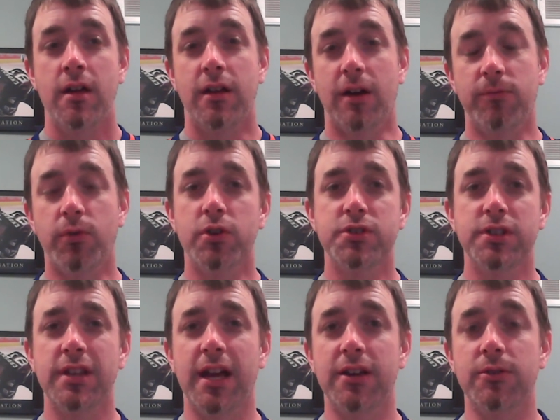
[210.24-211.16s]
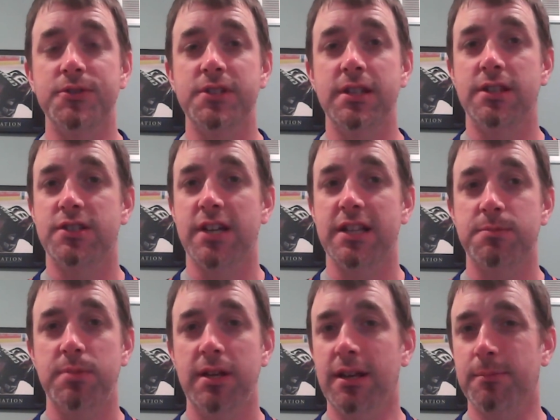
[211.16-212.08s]
Unfortunately, I don't see the Jets
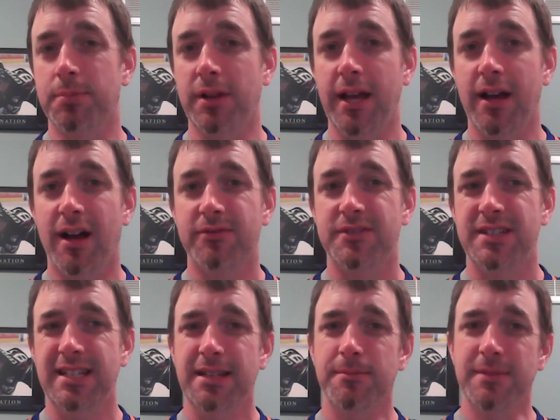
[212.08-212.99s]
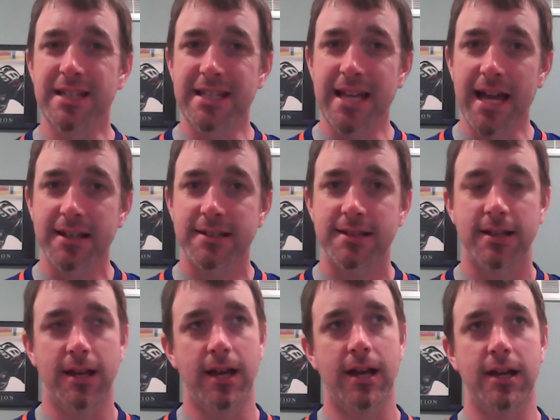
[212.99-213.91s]
being a playoff team yet.
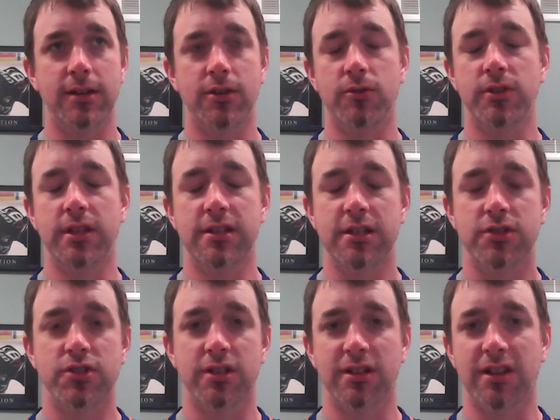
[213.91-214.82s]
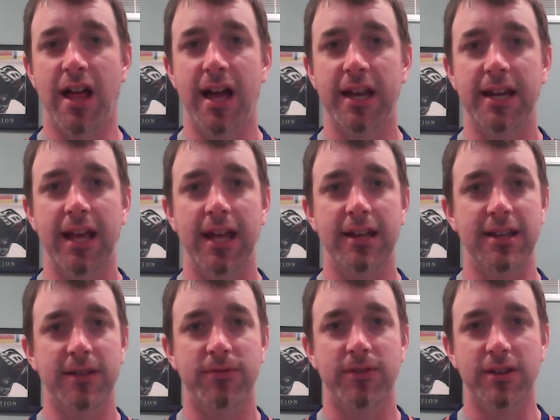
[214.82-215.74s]
Uh, you know, the addition of Laine
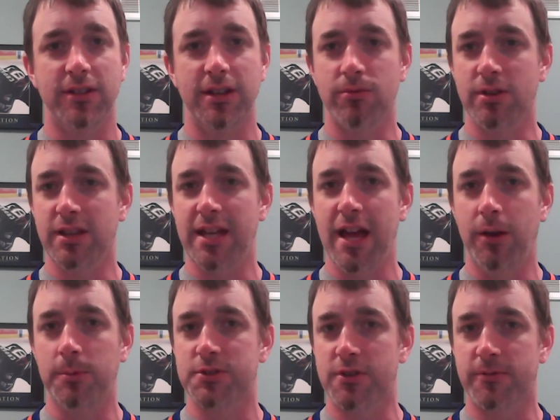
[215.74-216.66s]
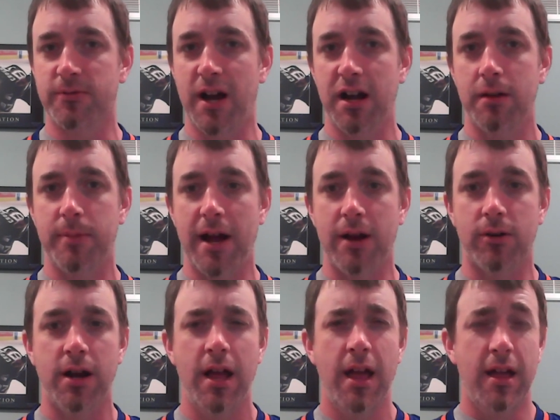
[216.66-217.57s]
definitely really helps their
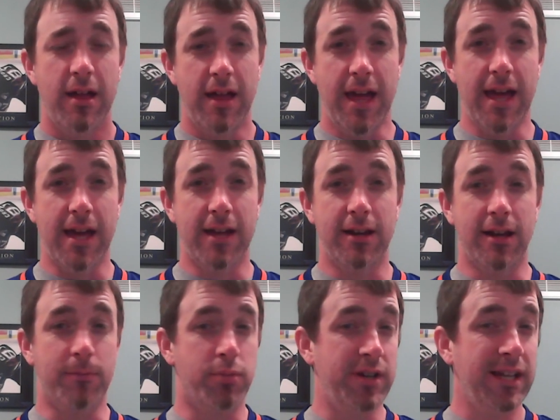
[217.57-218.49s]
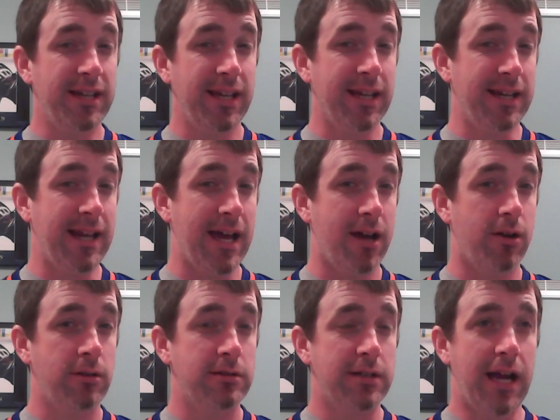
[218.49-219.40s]
firepower. And I'm predicting it
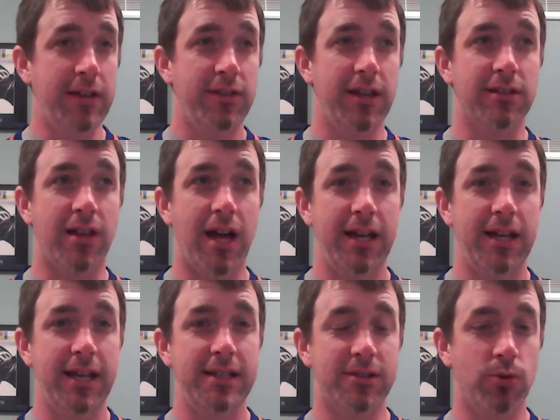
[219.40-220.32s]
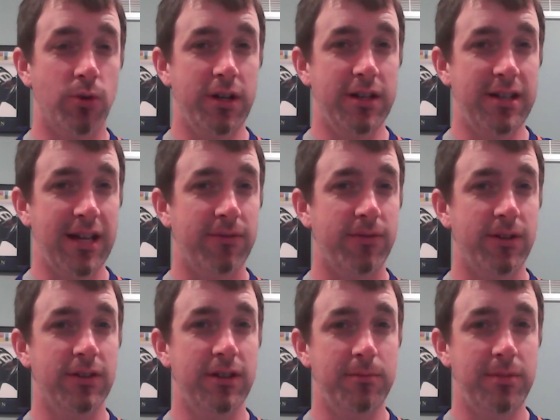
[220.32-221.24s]
now. I think Laine is going to
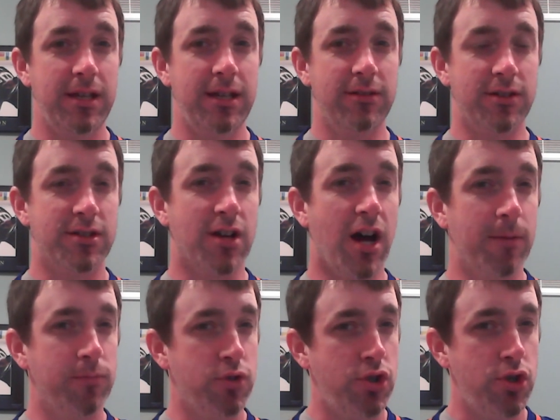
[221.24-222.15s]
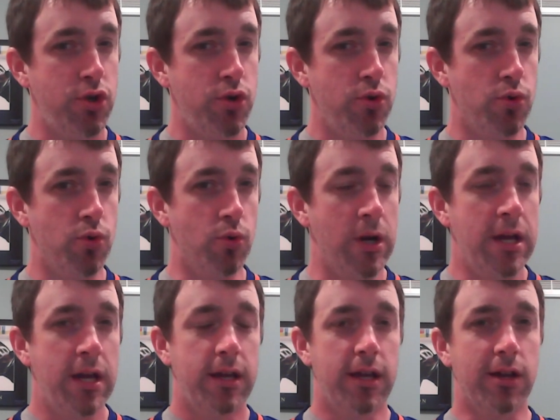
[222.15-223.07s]
definitely be in the top two
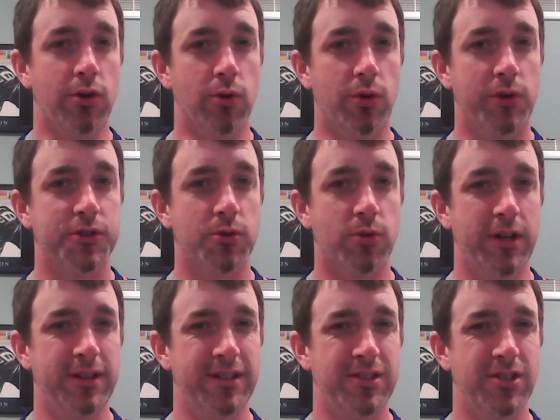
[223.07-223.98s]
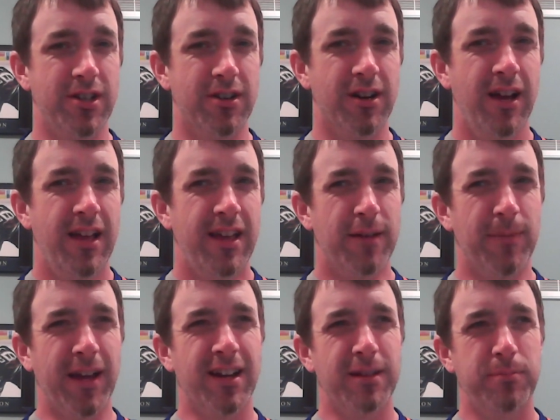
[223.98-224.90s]
in goal scoring this year.
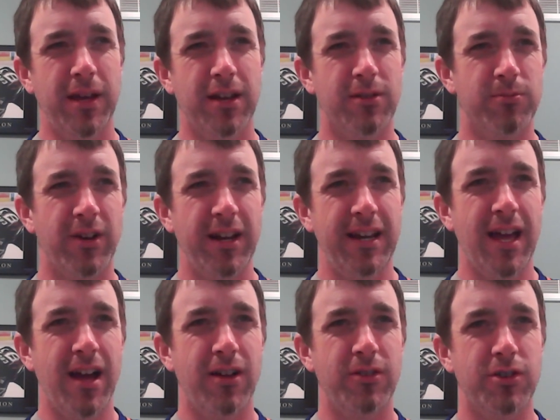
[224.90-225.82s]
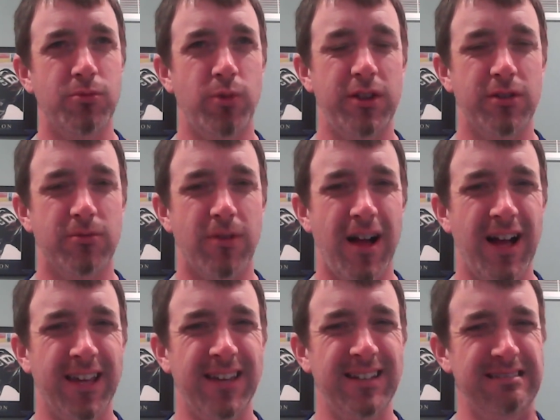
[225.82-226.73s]
Am I going to pick him right now to win the
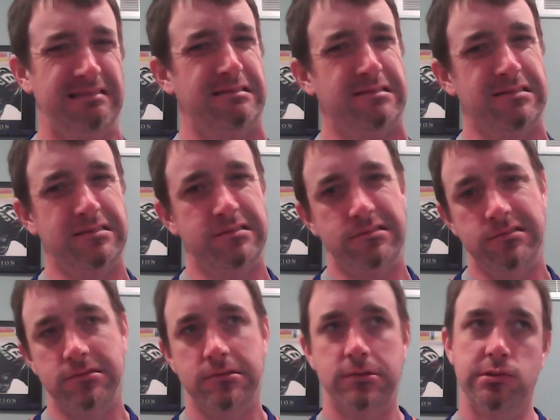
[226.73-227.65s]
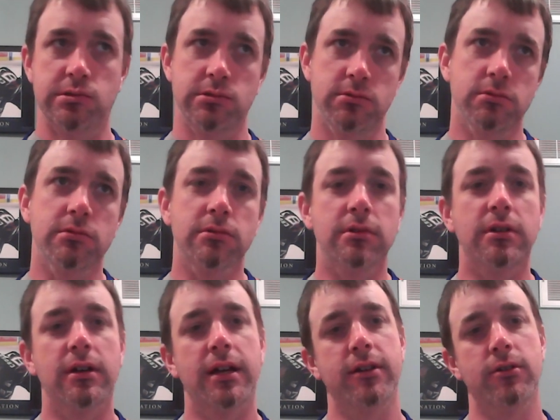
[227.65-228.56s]
Rocket?
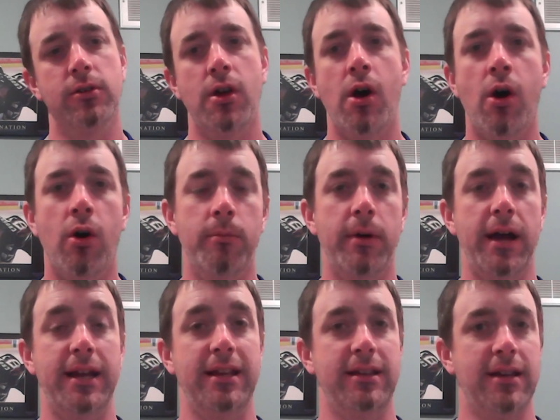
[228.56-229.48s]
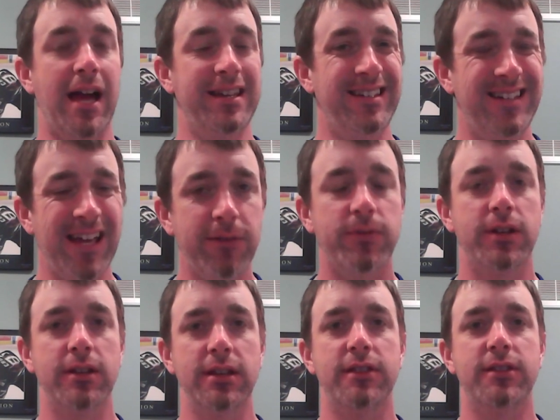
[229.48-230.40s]
Mm, I don't know, but I
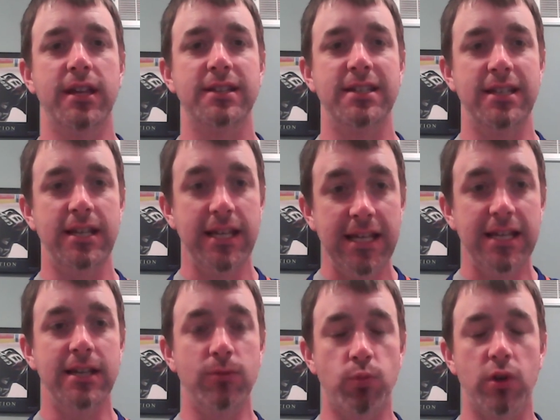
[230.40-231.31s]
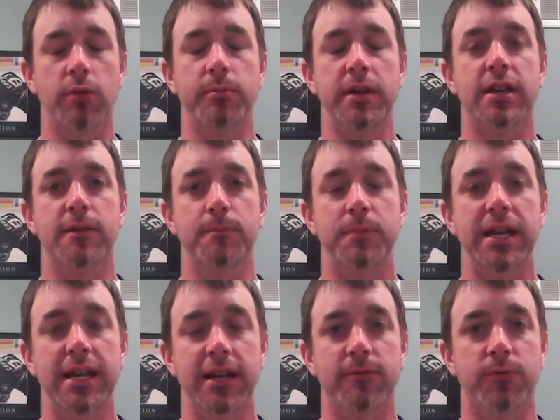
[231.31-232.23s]
definitely think he will be
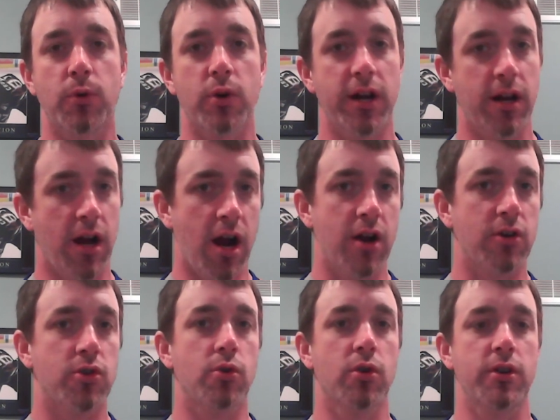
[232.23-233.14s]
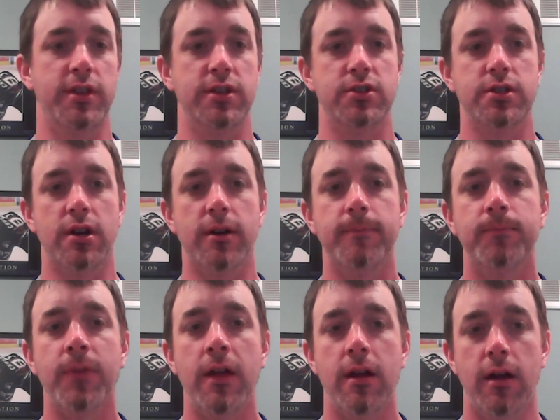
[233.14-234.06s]
competing for it hardcore this year
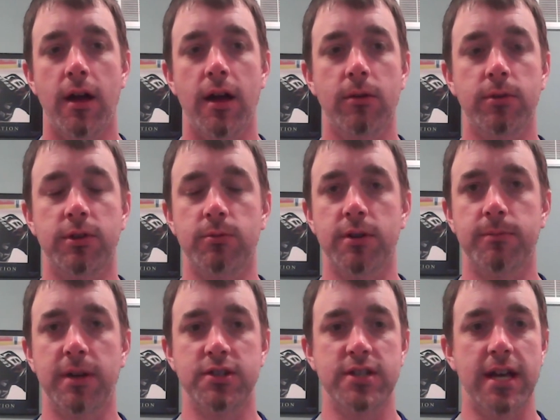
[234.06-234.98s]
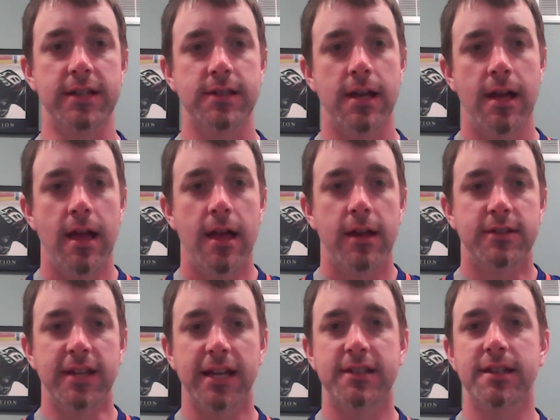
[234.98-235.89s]
uh, with the Winnipeg Jets.
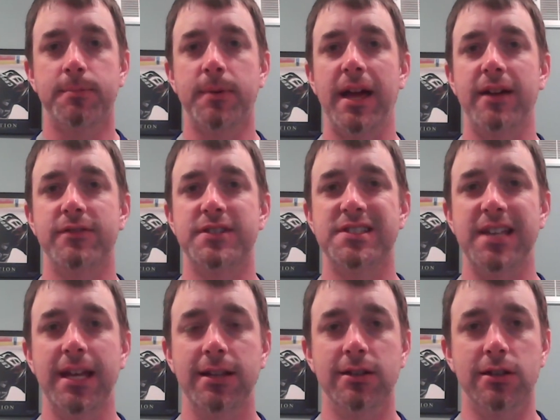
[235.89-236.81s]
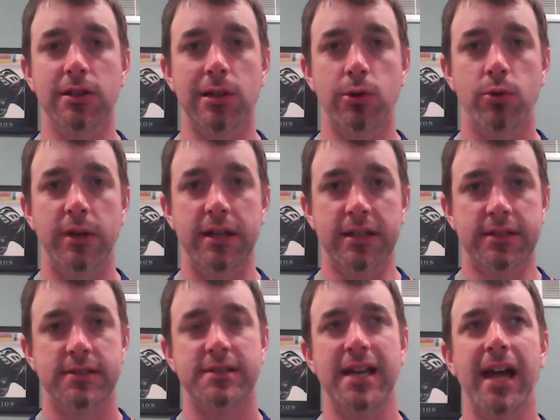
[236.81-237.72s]
Next up, I have St. Louis.
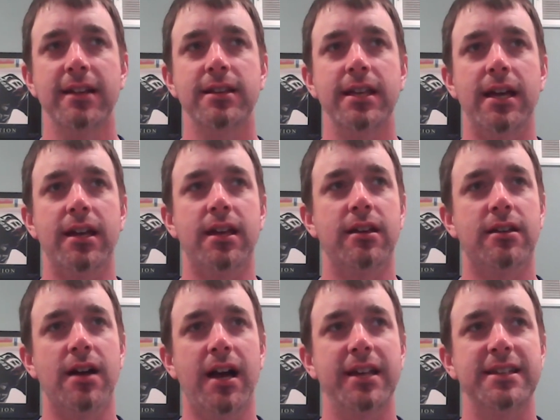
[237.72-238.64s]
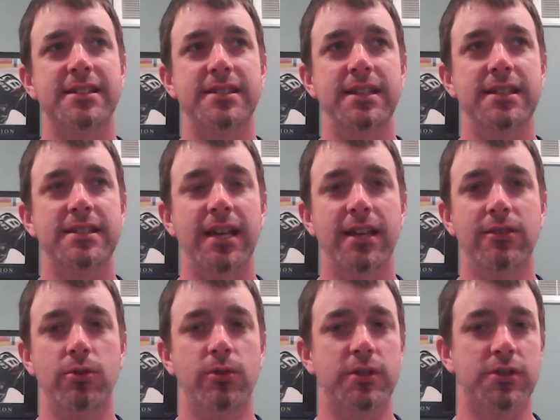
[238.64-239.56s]
Sadly, I kind of see St.
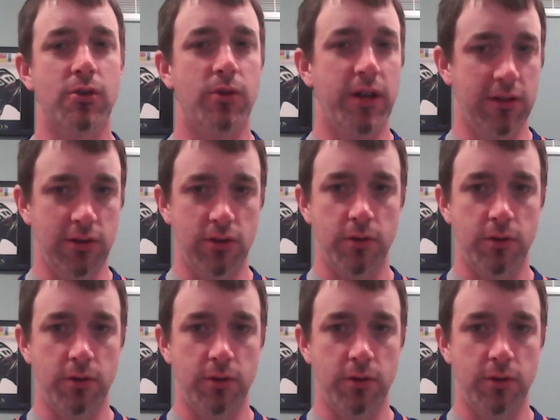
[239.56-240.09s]
Louis going a little